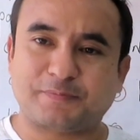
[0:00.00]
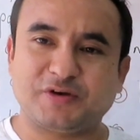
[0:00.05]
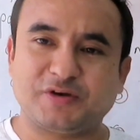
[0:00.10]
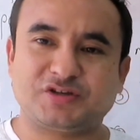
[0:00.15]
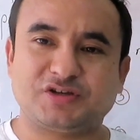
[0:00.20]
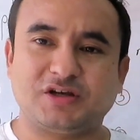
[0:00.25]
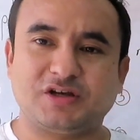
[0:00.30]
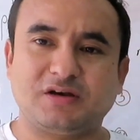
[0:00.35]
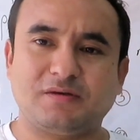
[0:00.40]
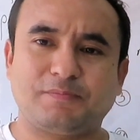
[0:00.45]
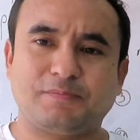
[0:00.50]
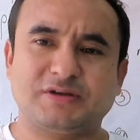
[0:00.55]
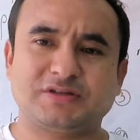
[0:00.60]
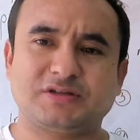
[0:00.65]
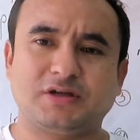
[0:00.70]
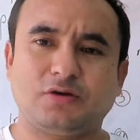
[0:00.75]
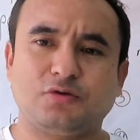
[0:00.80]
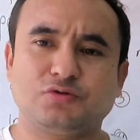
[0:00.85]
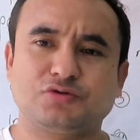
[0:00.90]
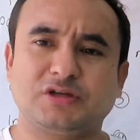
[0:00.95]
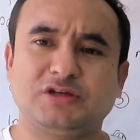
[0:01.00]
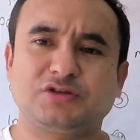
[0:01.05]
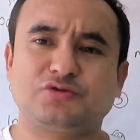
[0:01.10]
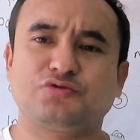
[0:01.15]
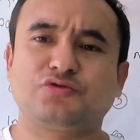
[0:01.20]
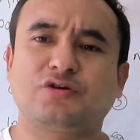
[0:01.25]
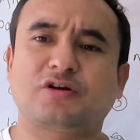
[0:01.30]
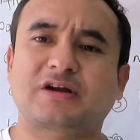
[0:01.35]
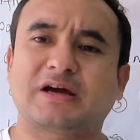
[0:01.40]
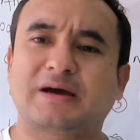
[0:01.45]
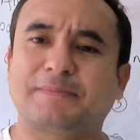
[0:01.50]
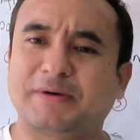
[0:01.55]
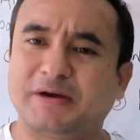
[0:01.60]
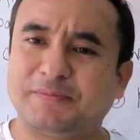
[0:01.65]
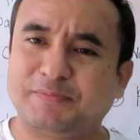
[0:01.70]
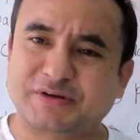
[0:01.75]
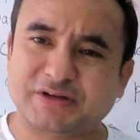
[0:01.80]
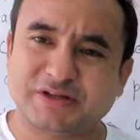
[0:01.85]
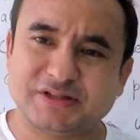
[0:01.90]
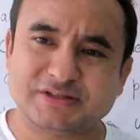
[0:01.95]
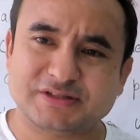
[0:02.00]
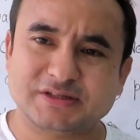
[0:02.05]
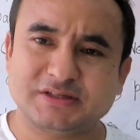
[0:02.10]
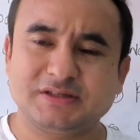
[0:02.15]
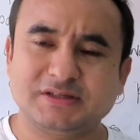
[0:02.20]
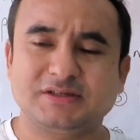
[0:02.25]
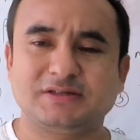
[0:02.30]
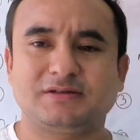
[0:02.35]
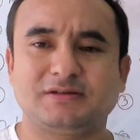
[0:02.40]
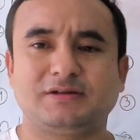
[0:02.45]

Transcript: patient usually do not have hypertension.